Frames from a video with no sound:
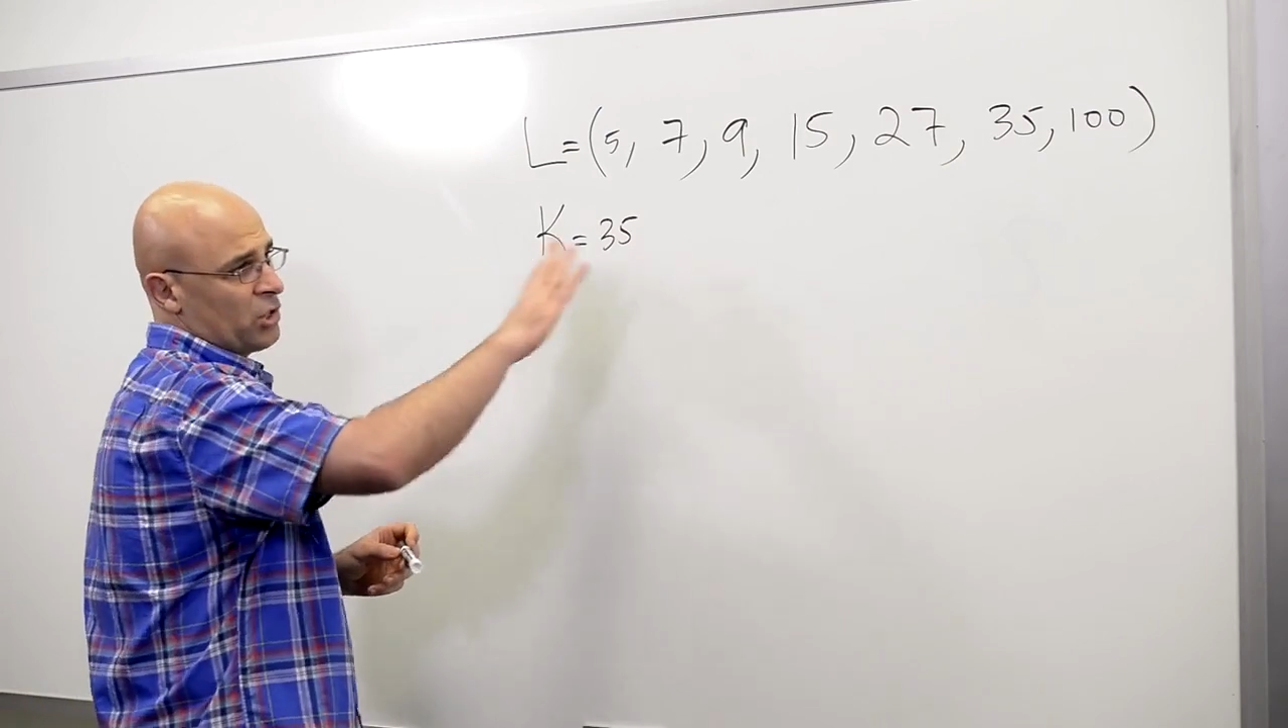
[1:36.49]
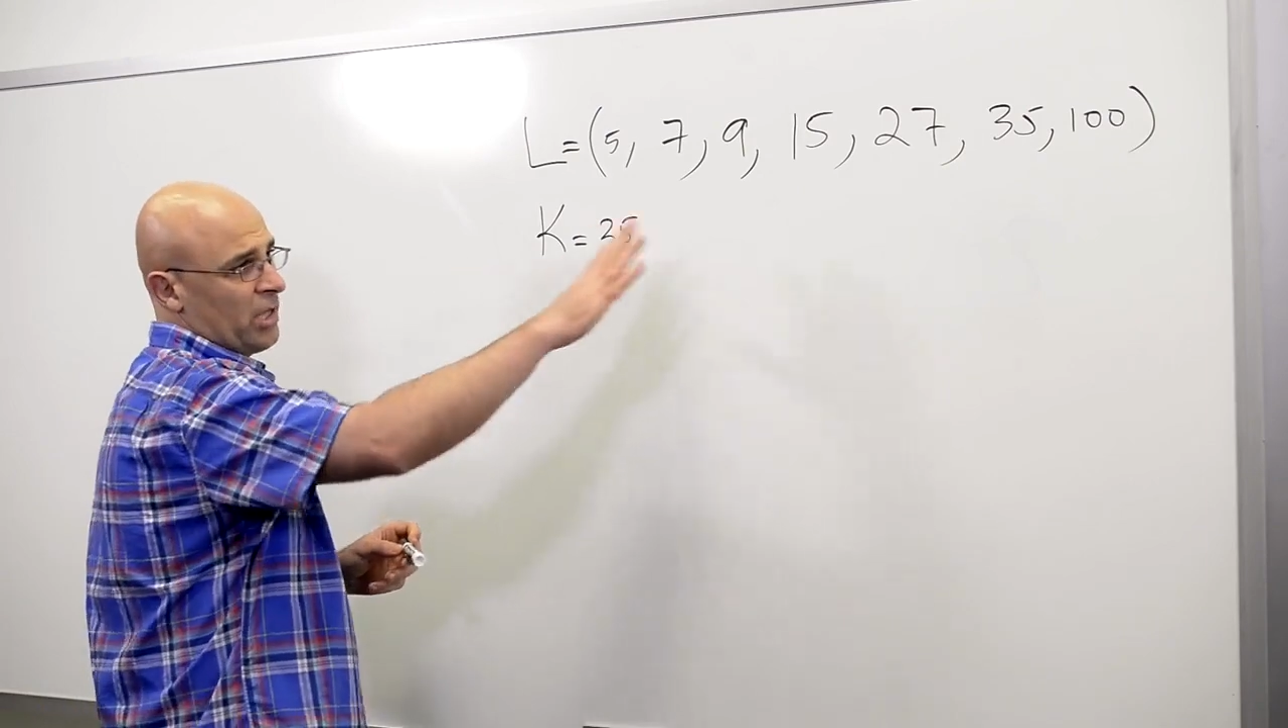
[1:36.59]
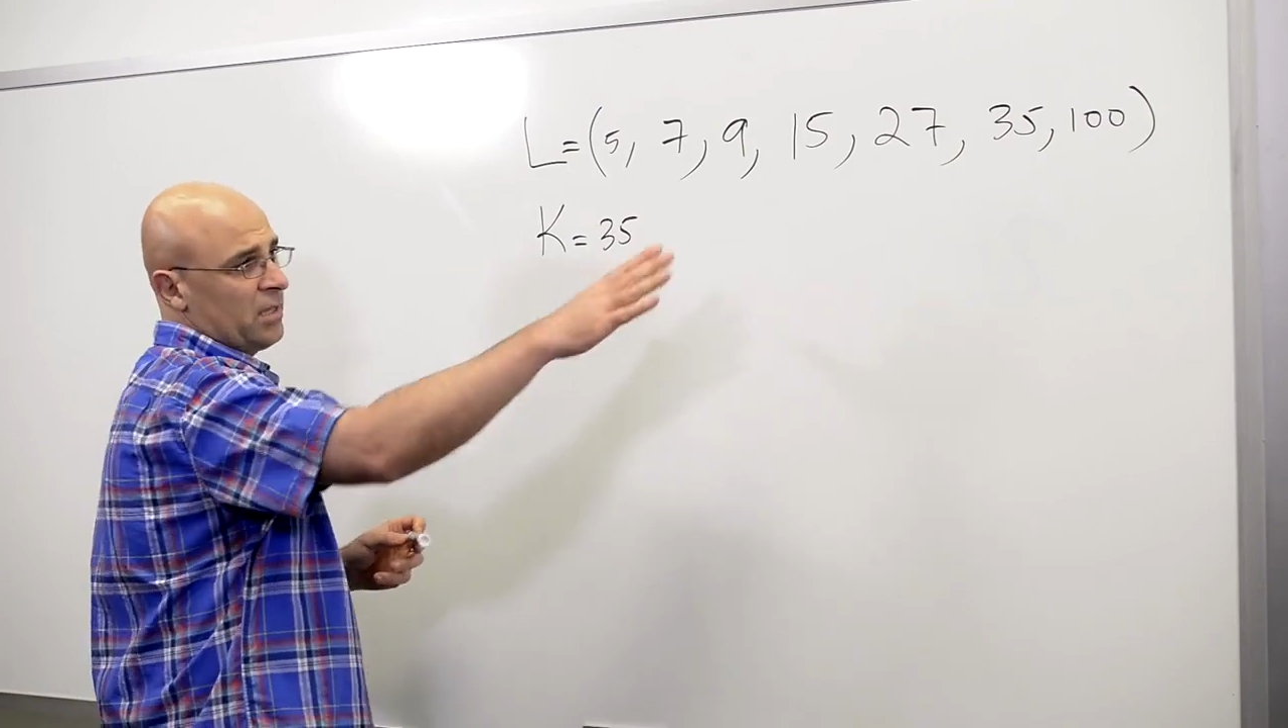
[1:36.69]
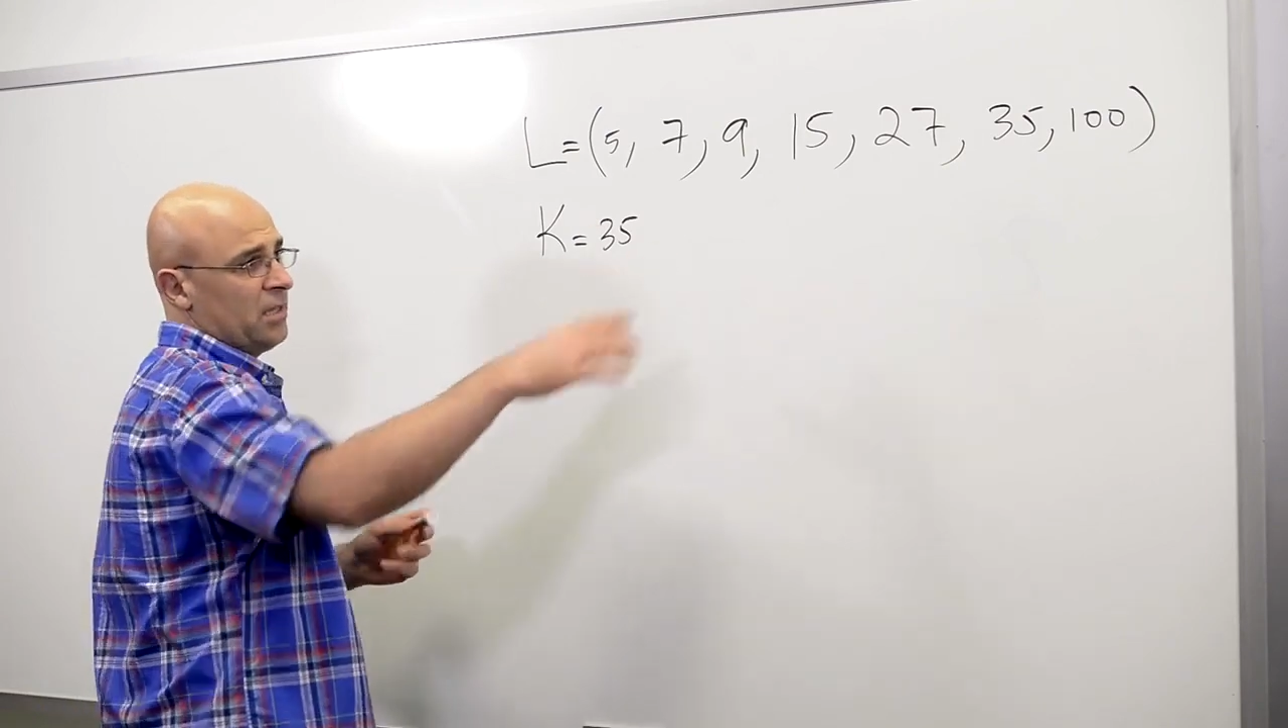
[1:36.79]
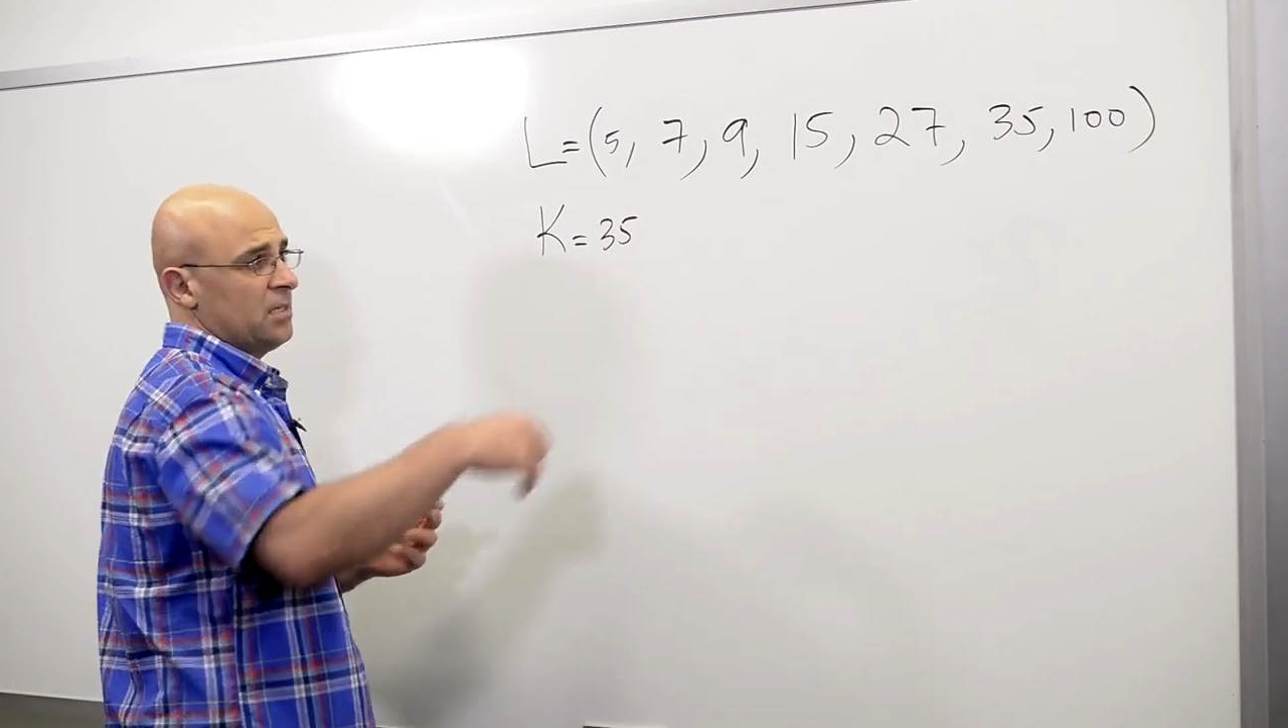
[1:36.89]

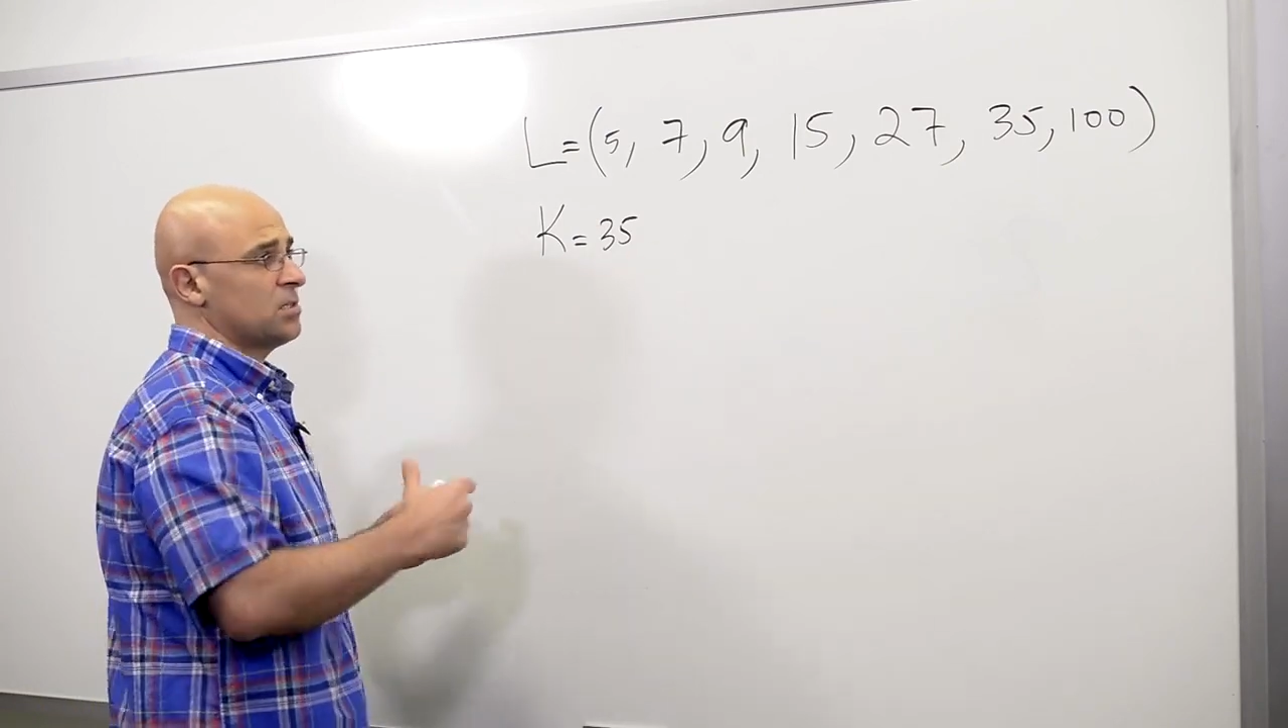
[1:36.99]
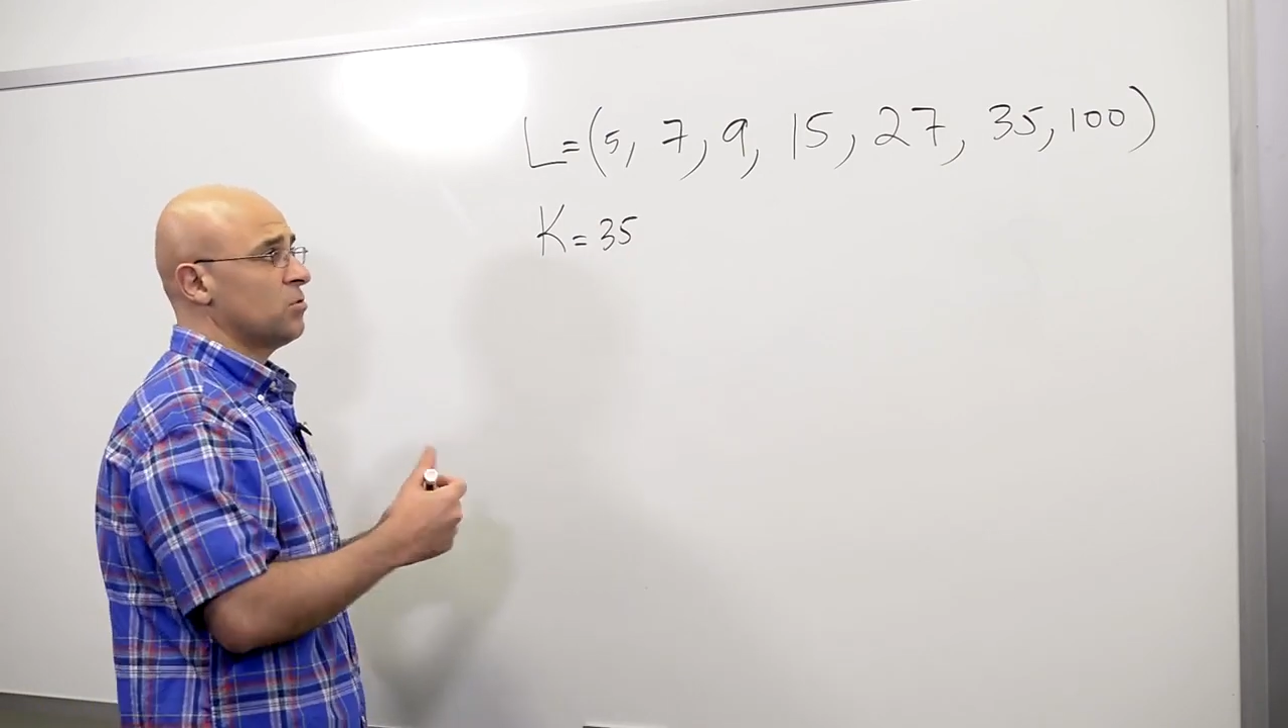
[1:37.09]
like this,